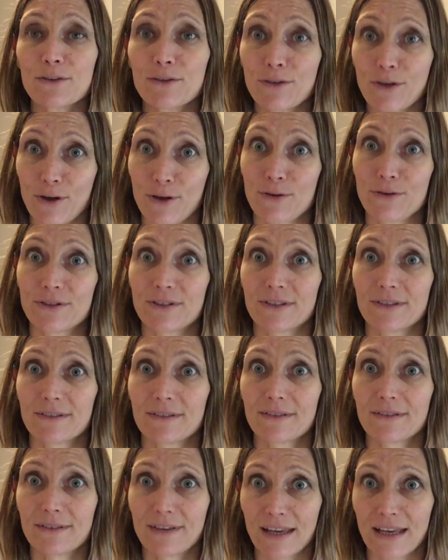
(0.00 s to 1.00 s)
those
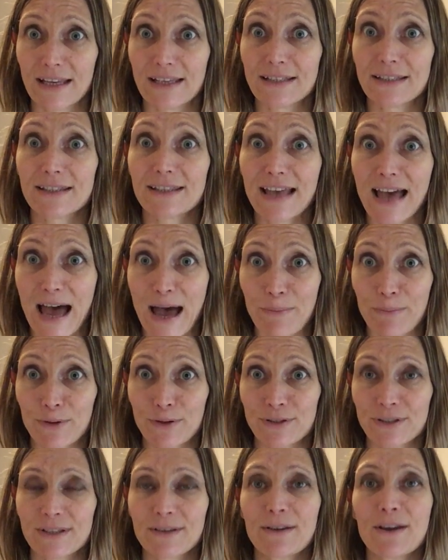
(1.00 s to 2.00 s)
things that
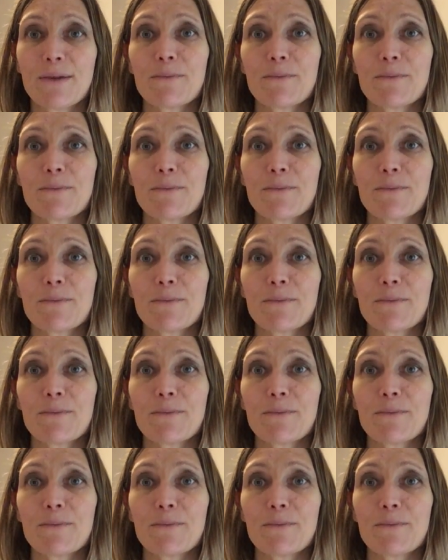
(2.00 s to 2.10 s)
happened.